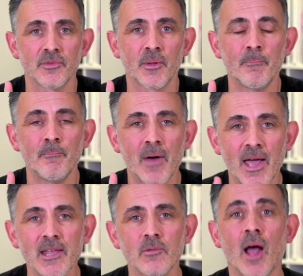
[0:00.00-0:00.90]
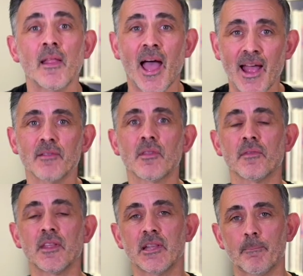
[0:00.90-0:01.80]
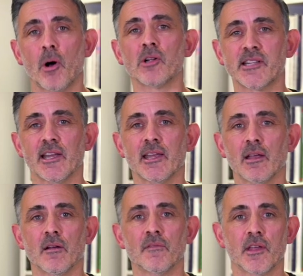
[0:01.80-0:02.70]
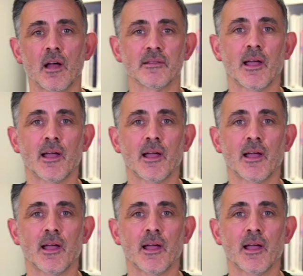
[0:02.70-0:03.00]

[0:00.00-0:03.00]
The main, and the depositing of the card.